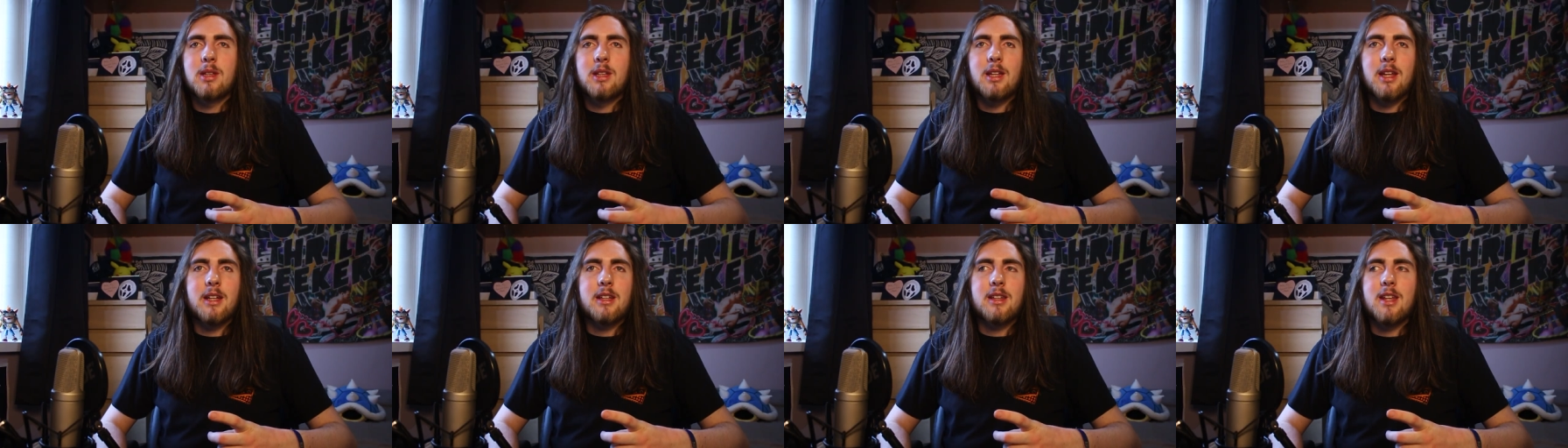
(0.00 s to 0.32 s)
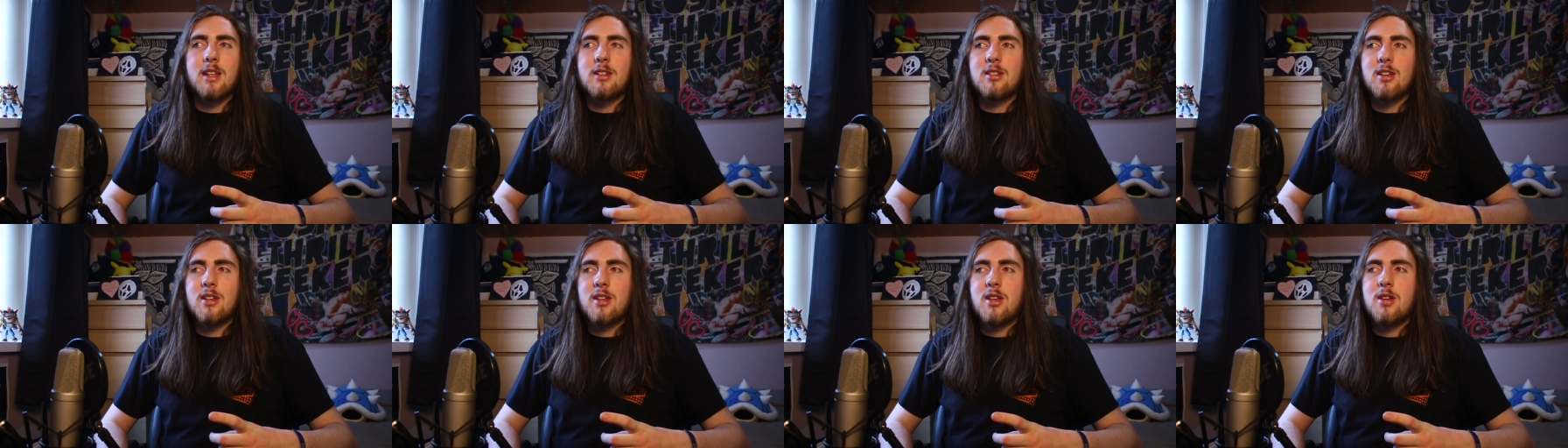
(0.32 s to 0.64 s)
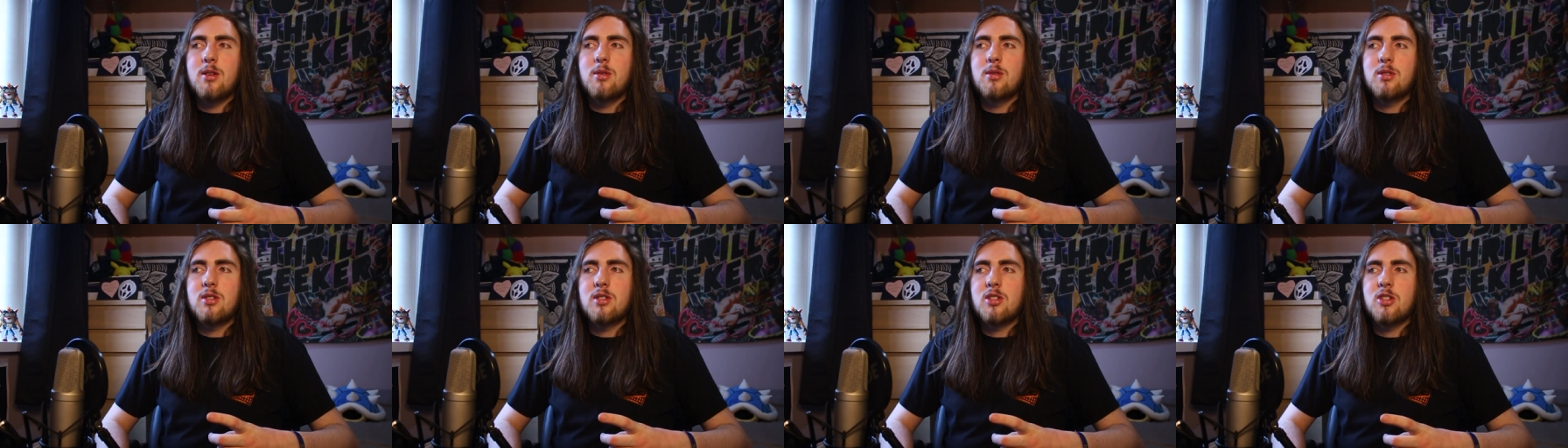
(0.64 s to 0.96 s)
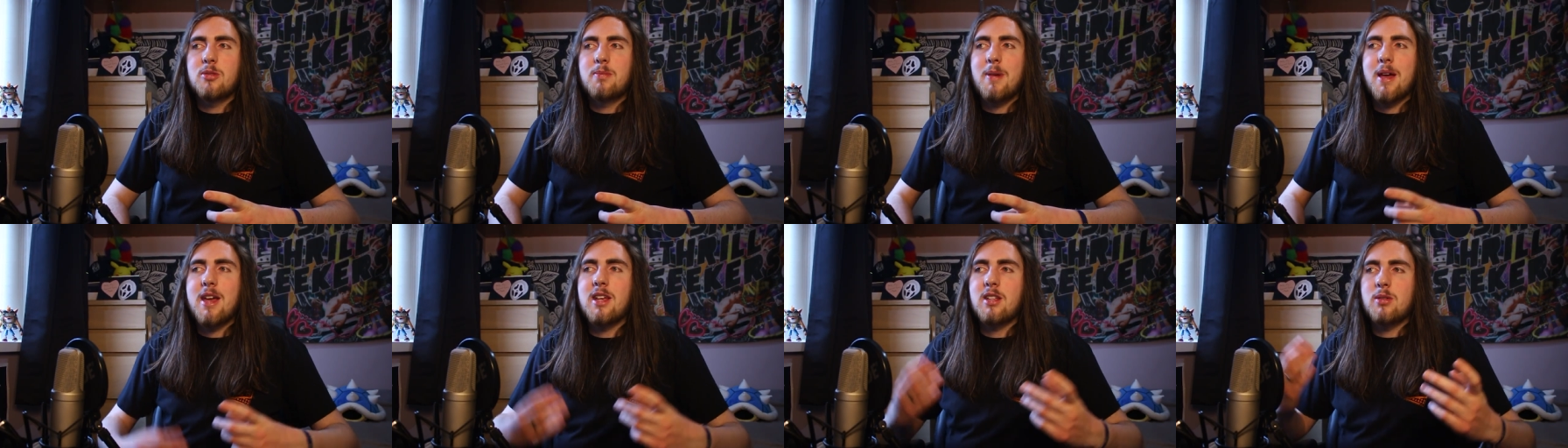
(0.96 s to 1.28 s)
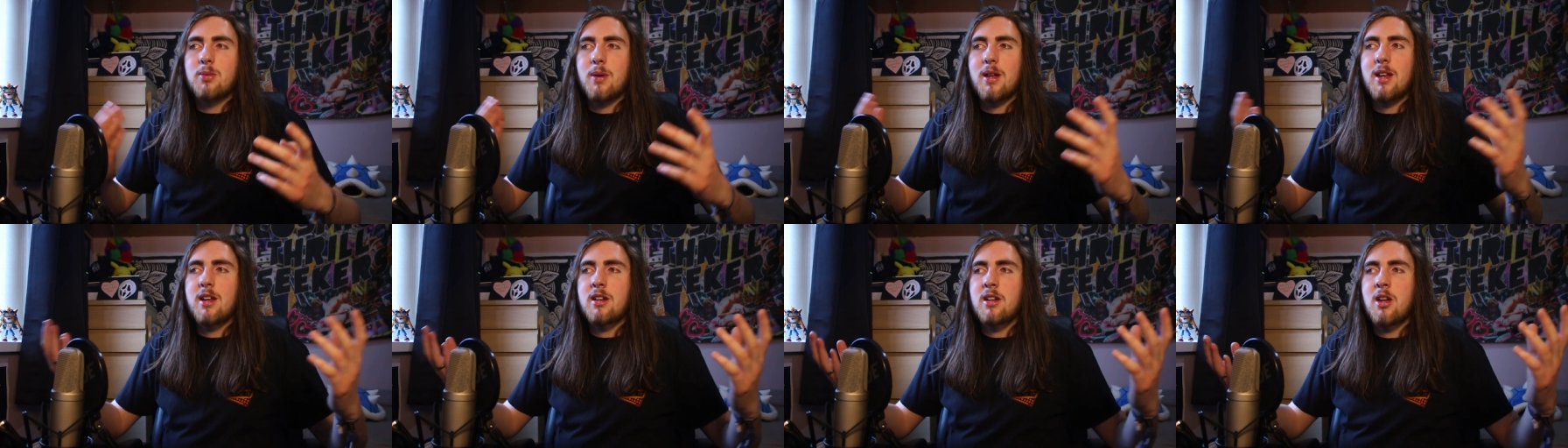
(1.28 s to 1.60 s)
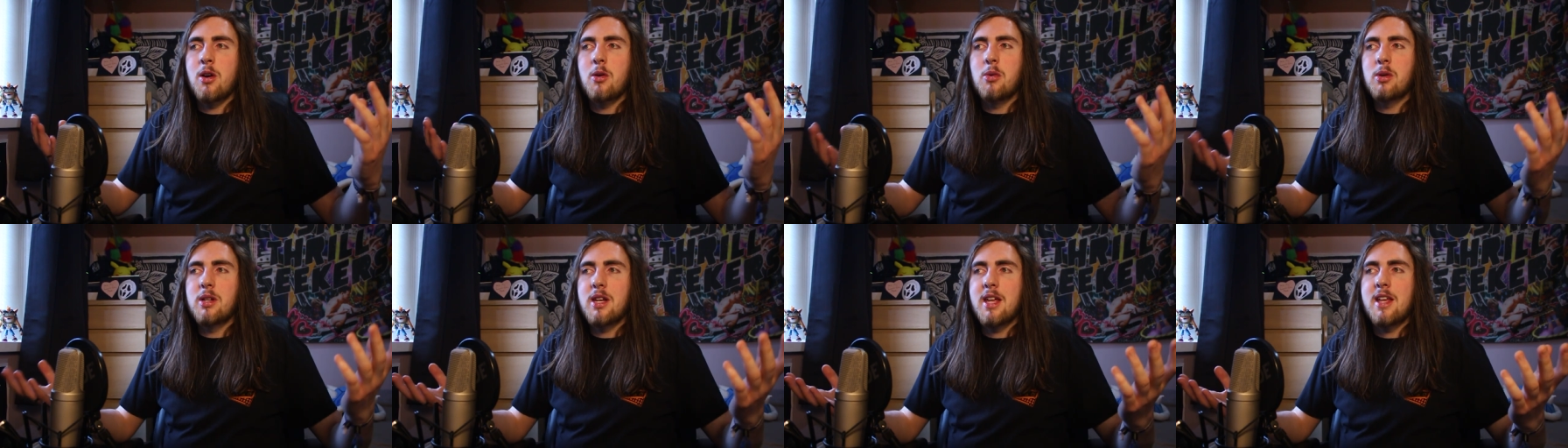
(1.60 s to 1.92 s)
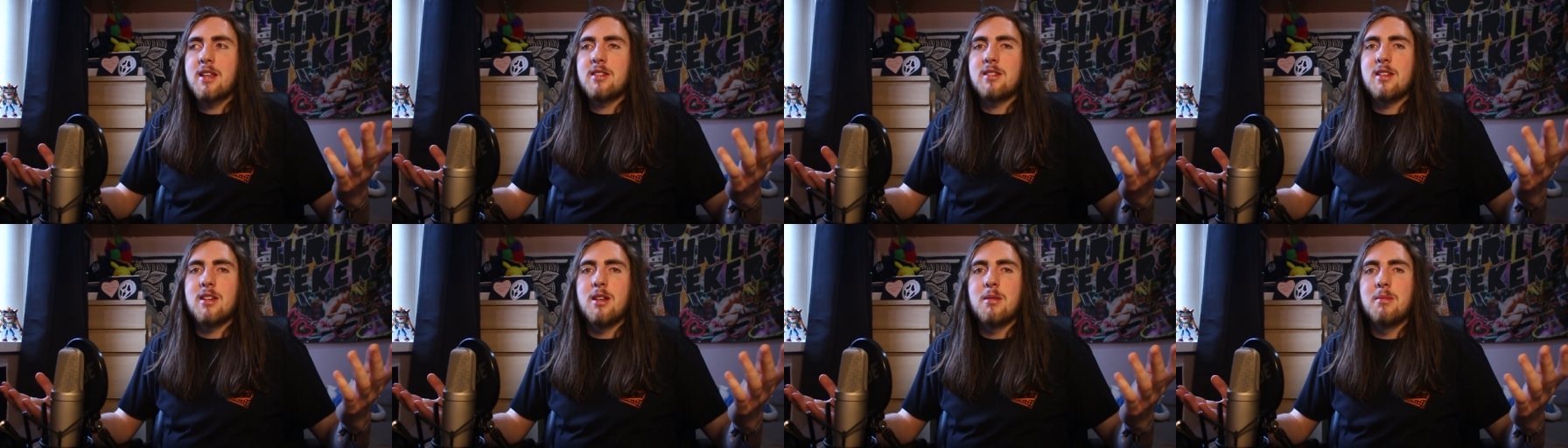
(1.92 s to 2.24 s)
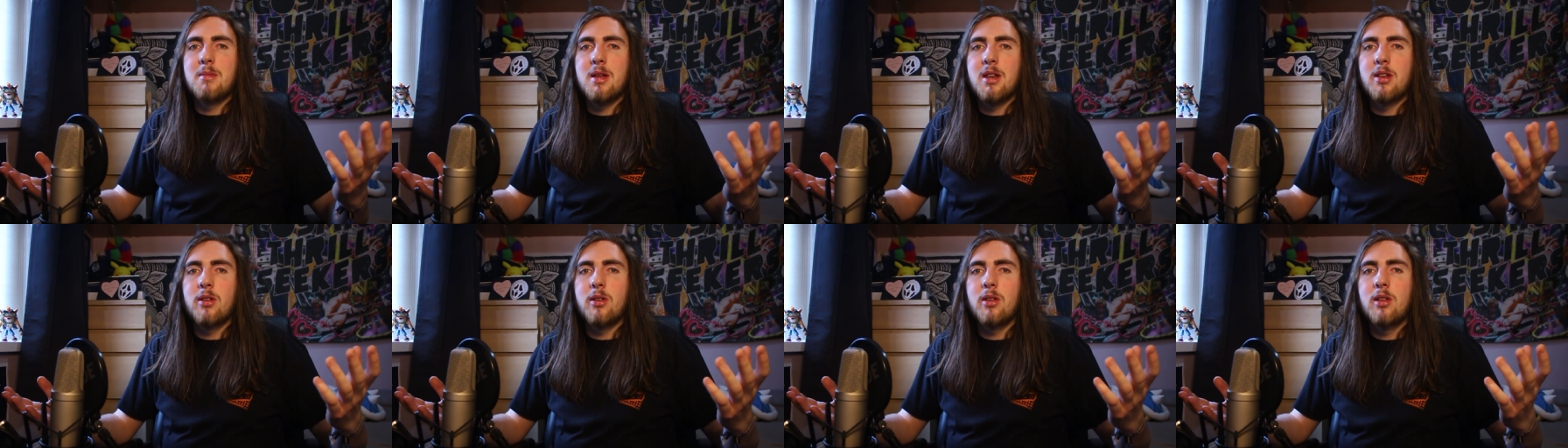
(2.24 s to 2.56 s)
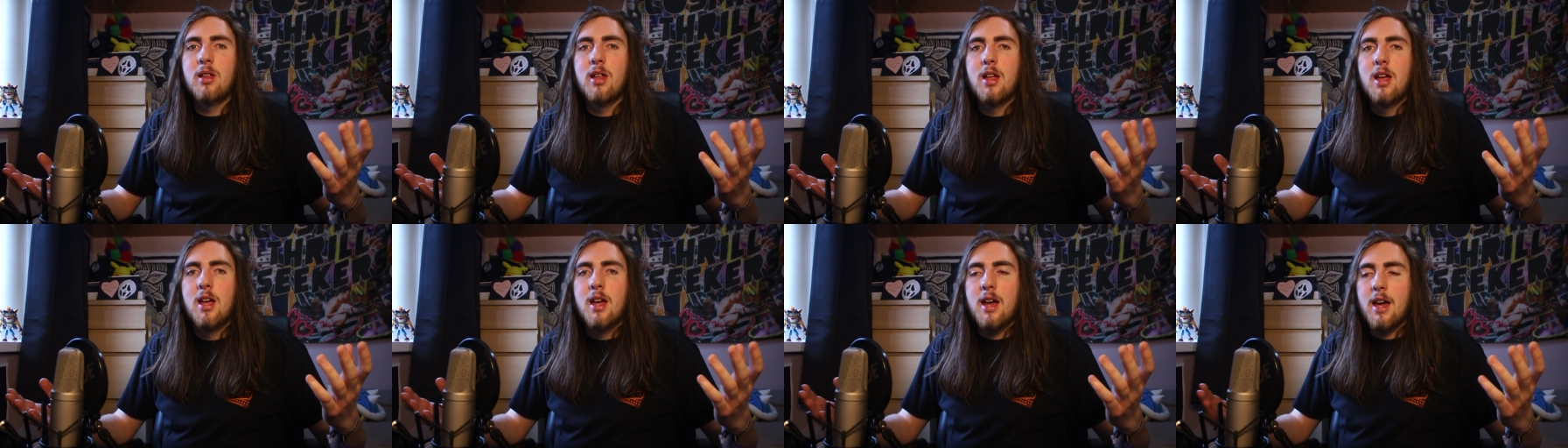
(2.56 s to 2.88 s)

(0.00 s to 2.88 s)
Like, there's a huge space where no one is in the middle,